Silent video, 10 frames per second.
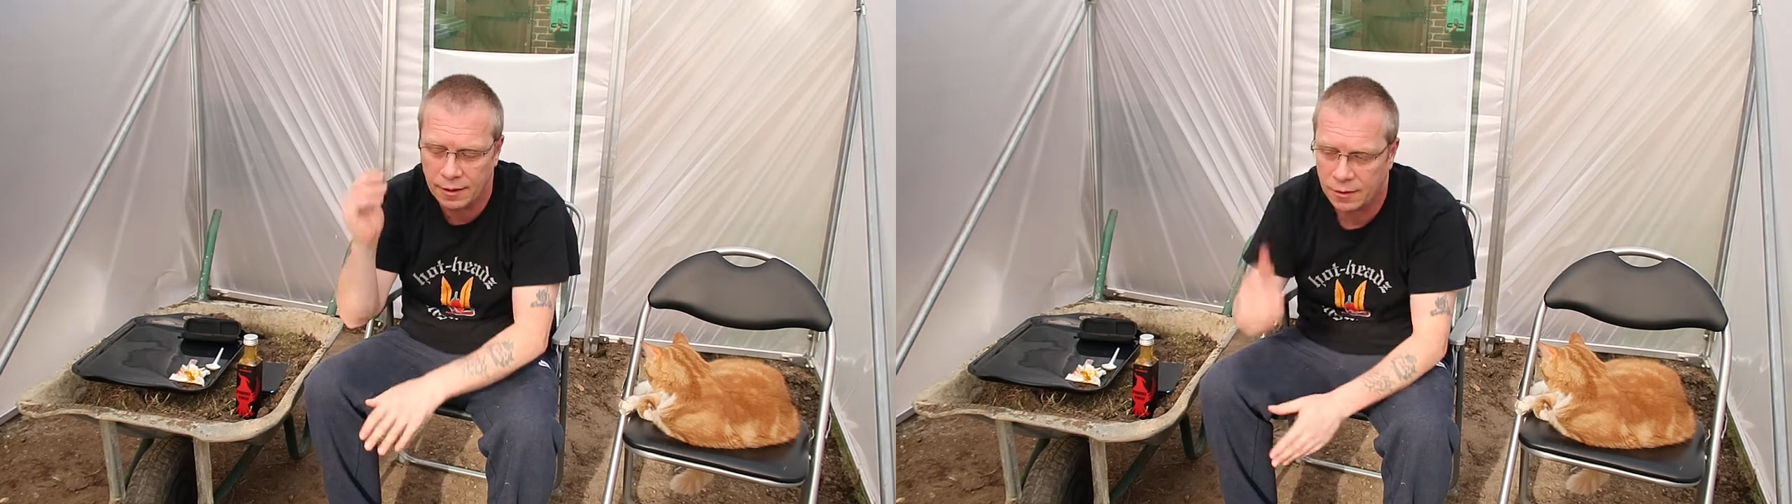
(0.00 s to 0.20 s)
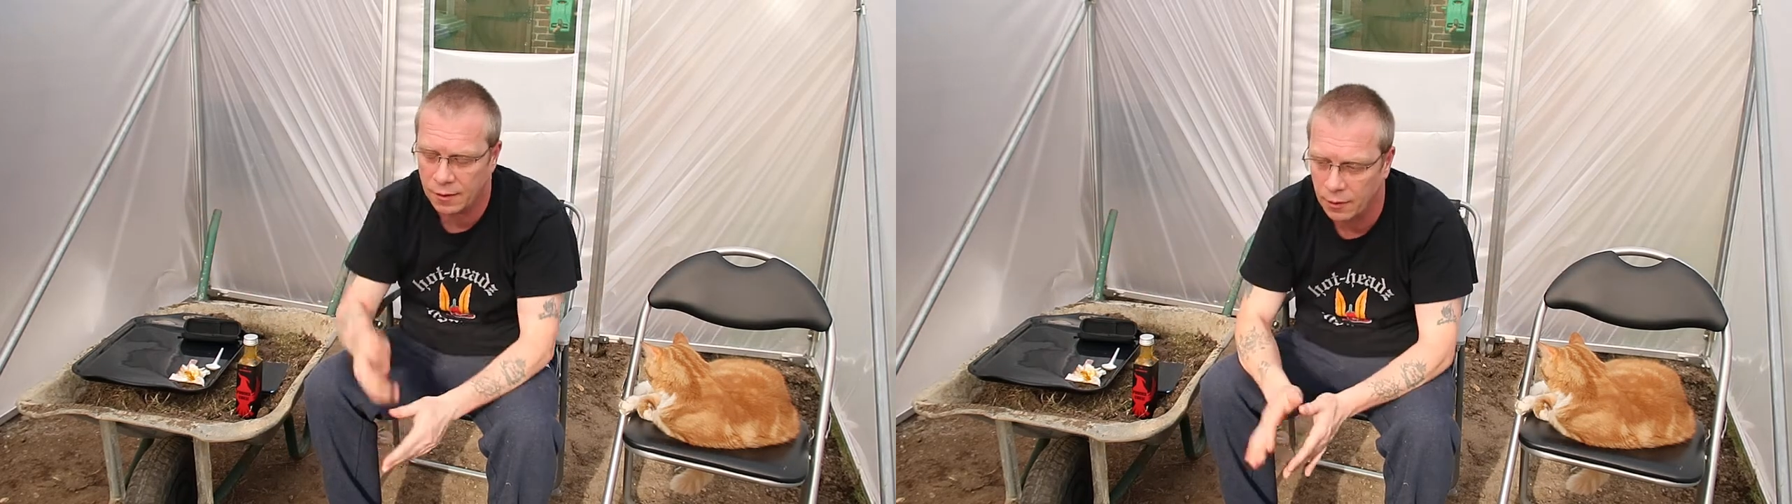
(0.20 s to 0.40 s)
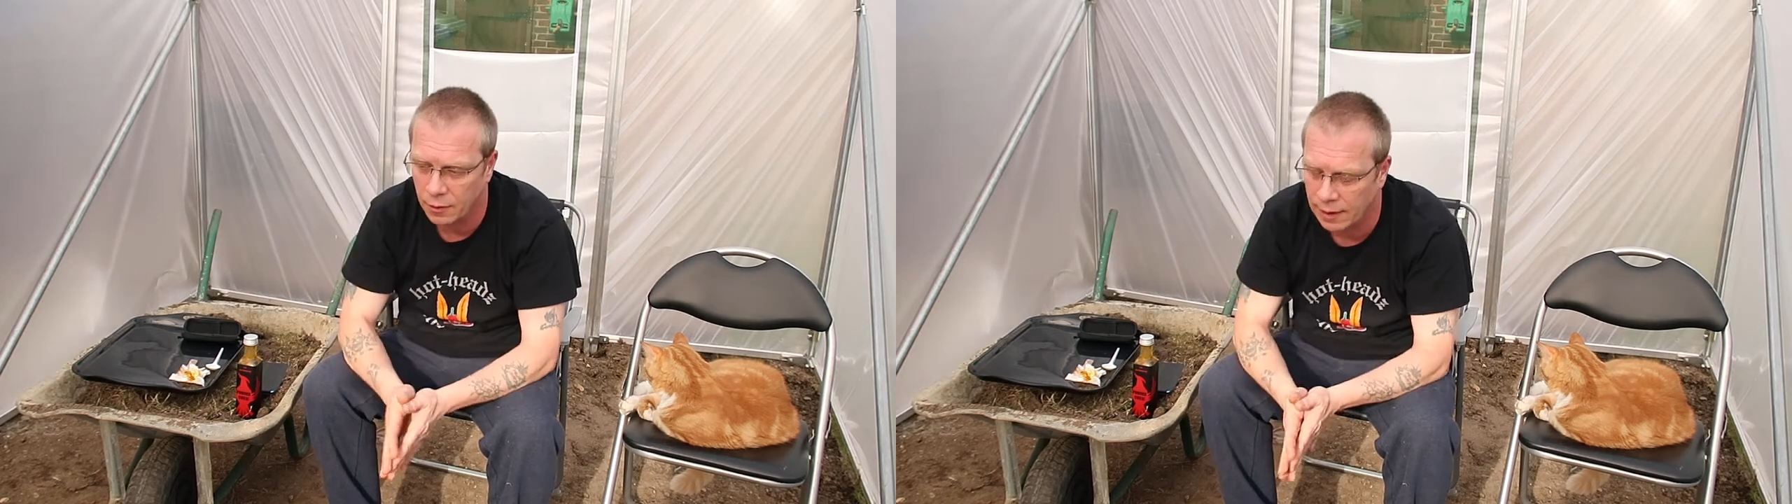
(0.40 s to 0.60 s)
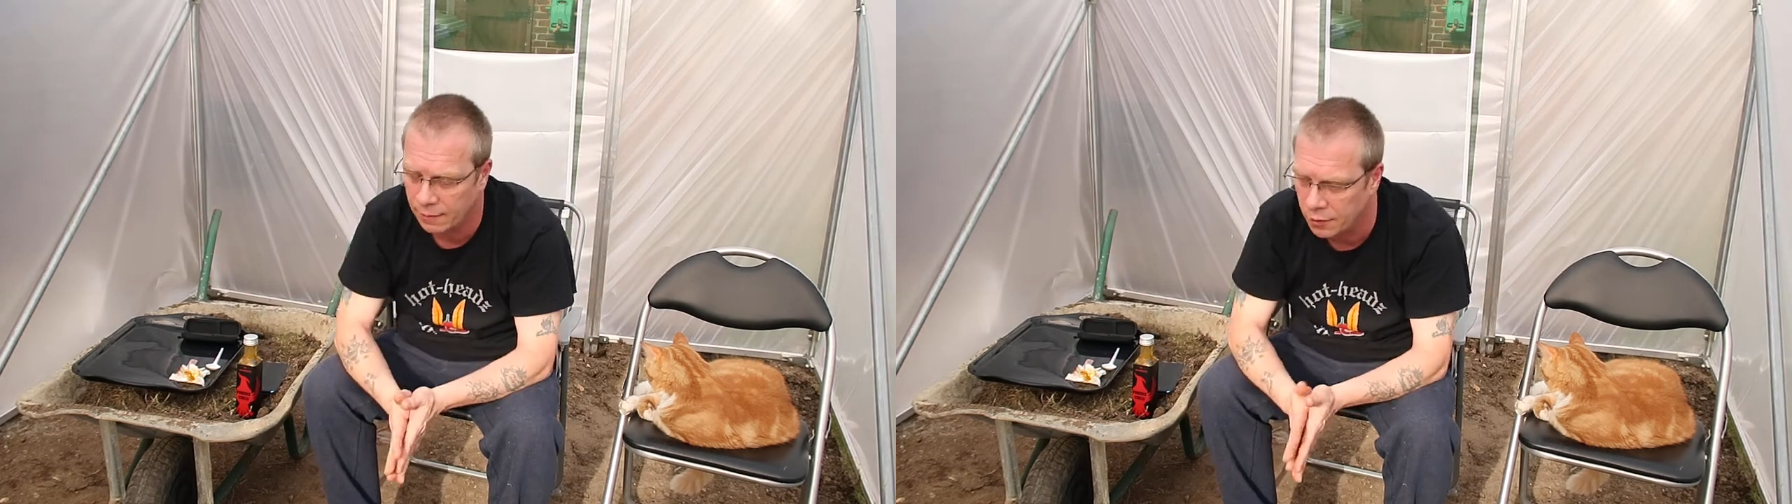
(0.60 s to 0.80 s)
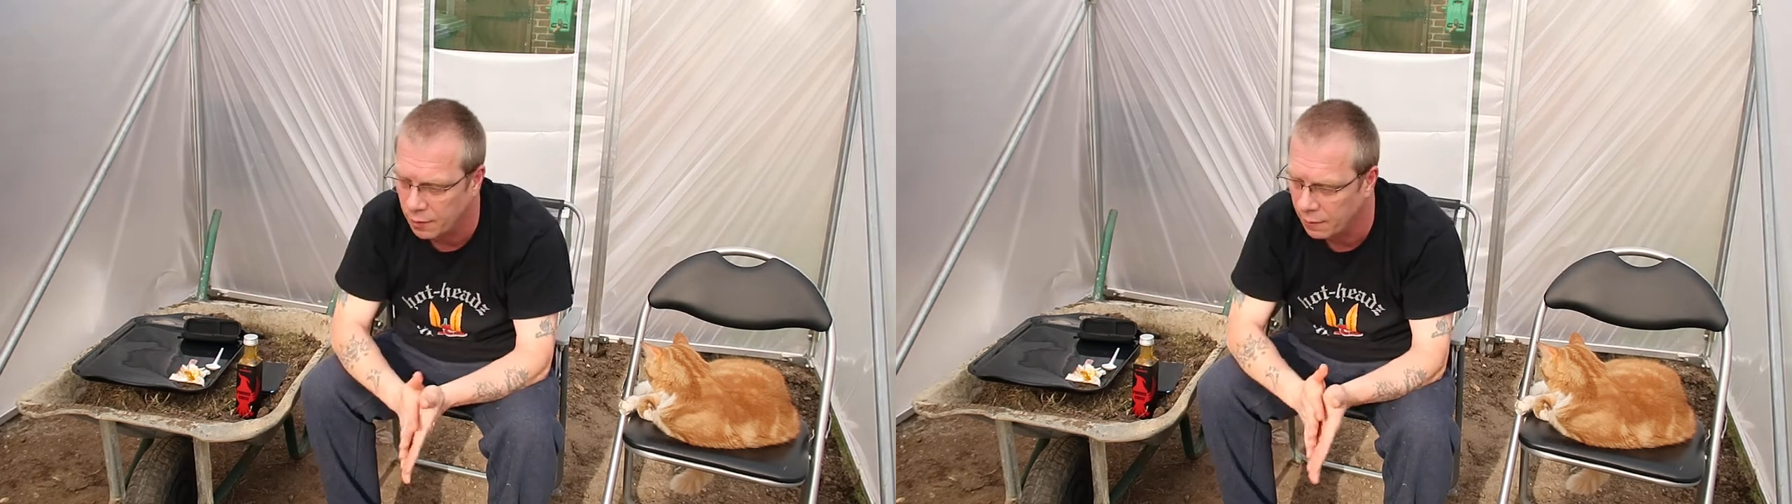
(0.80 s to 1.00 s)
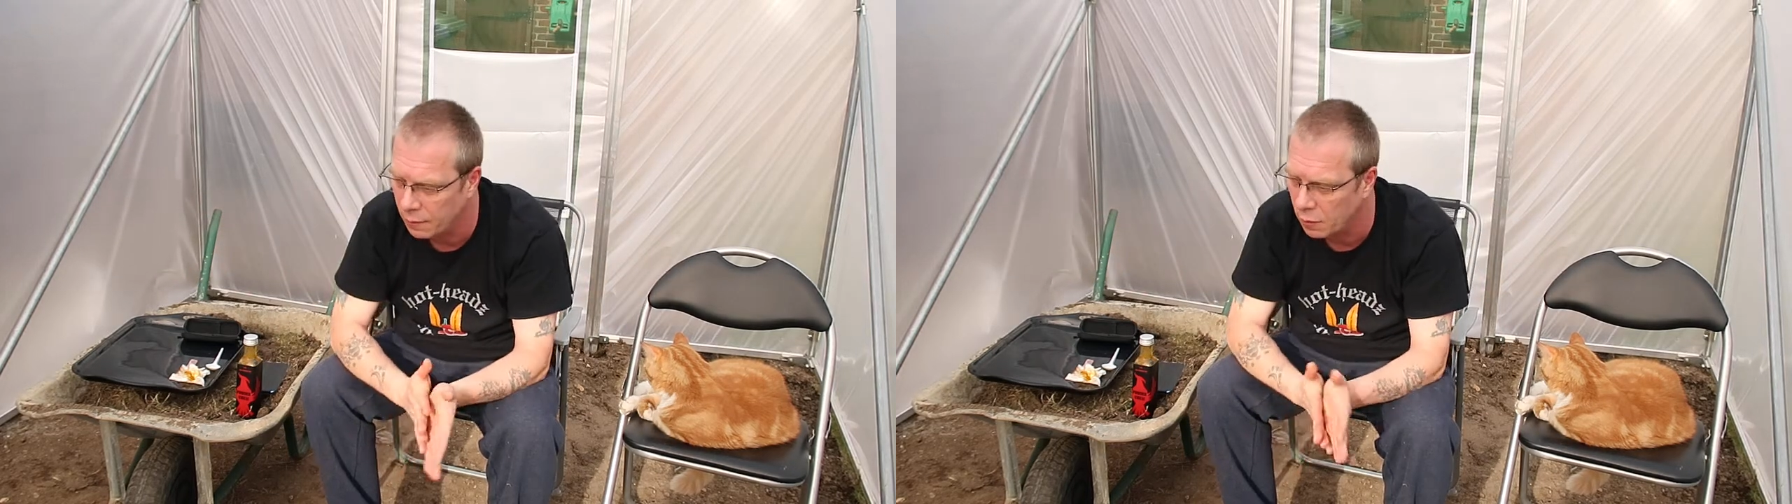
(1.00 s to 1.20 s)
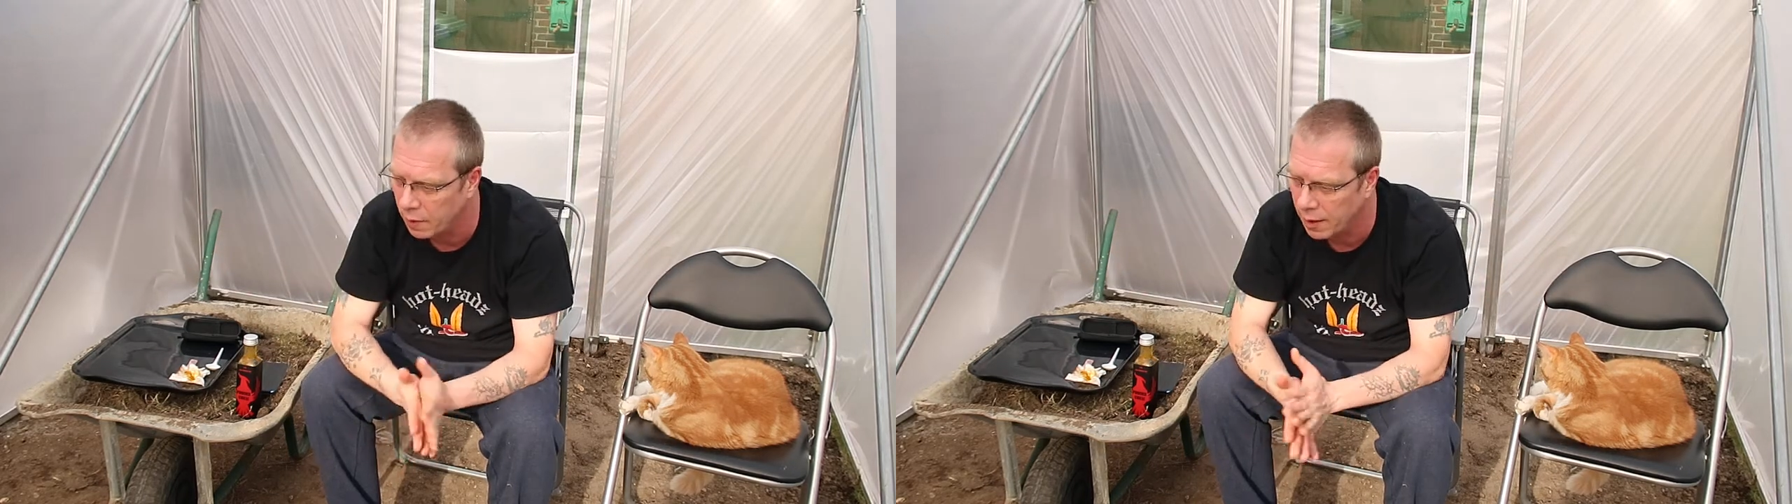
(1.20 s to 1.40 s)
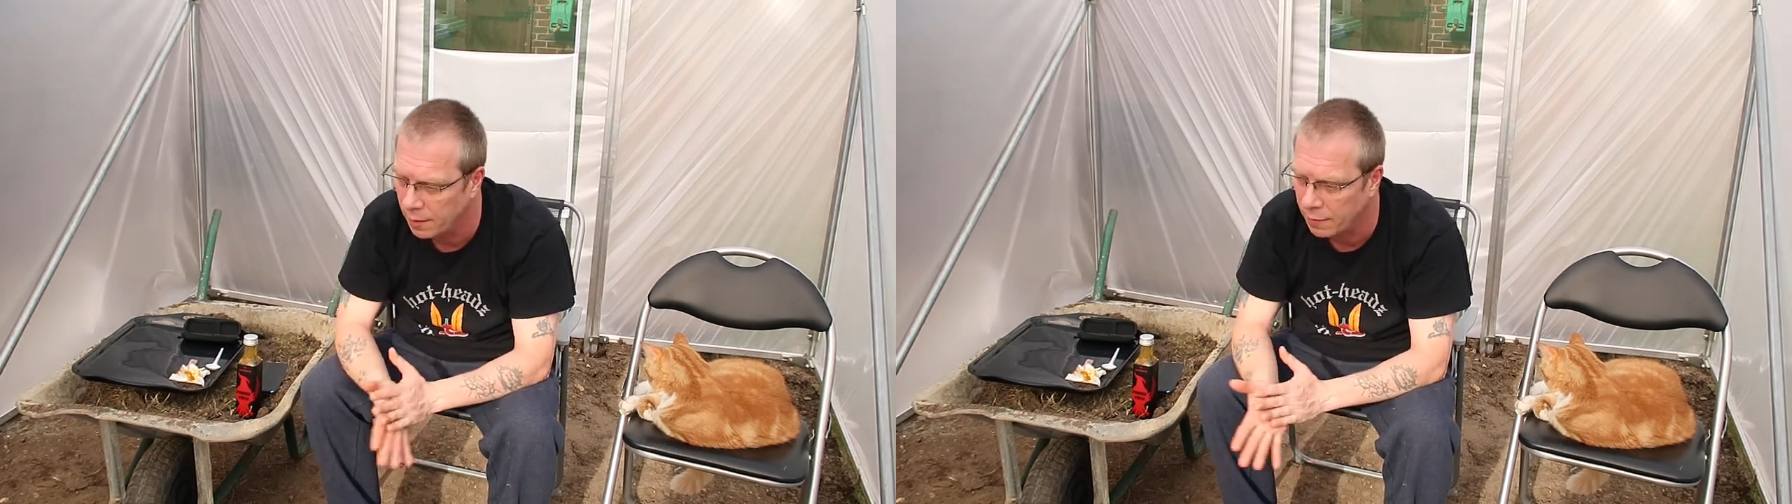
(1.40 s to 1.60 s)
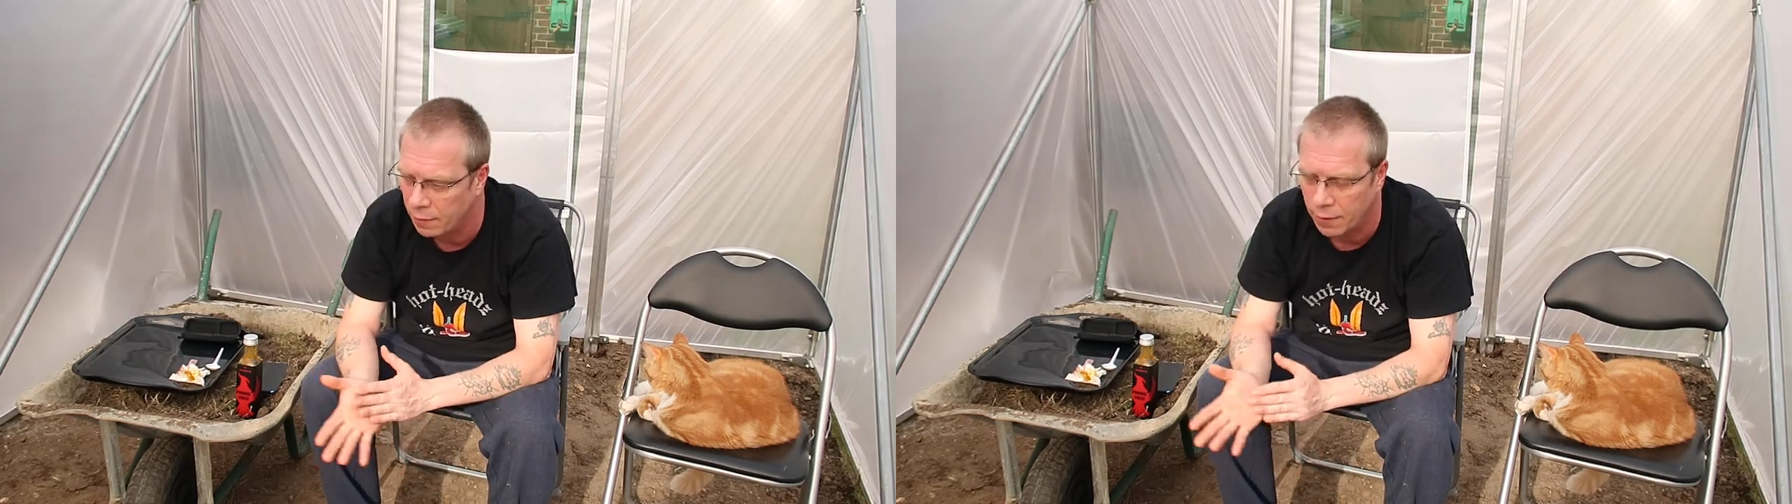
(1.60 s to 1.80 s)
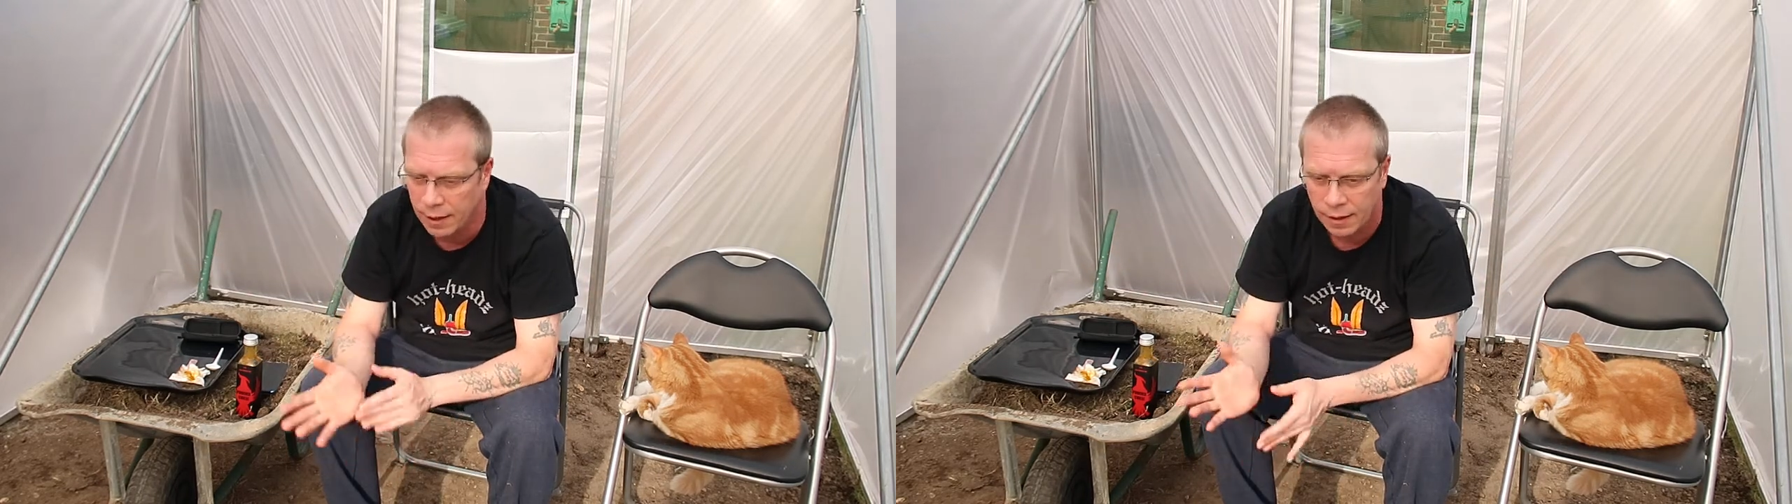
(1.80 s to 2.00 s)
He's, going to do another job for me
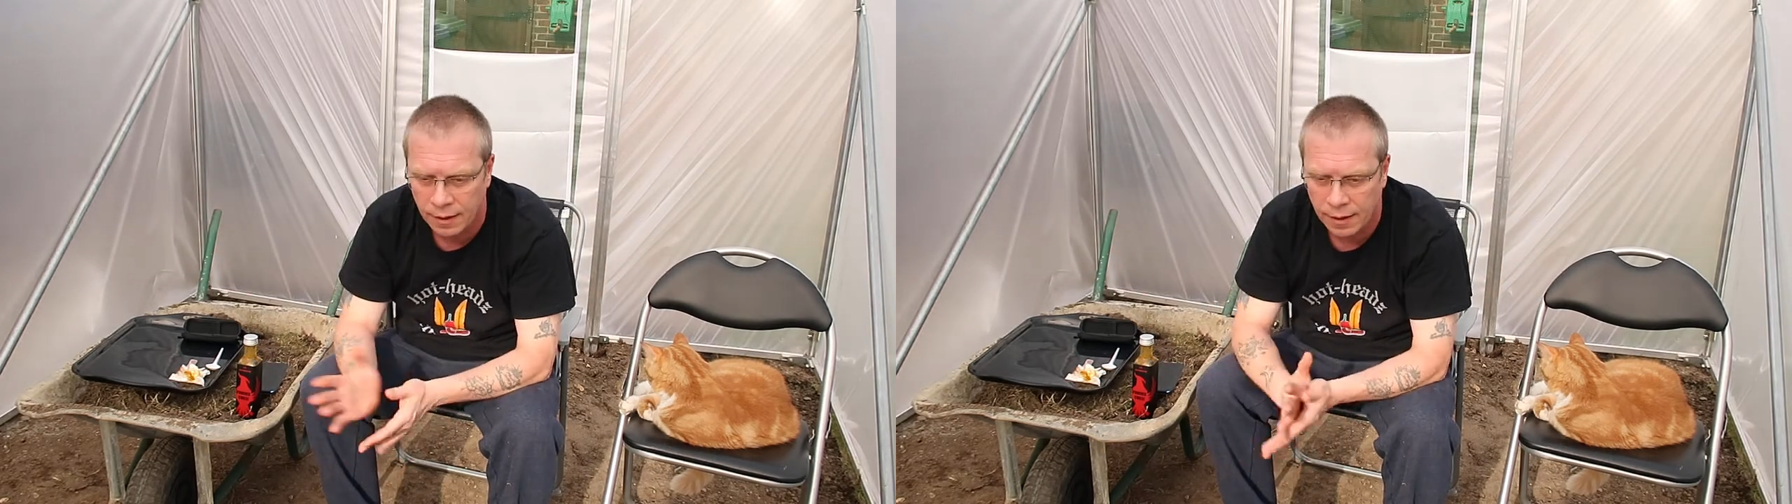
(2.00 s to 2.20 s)
before he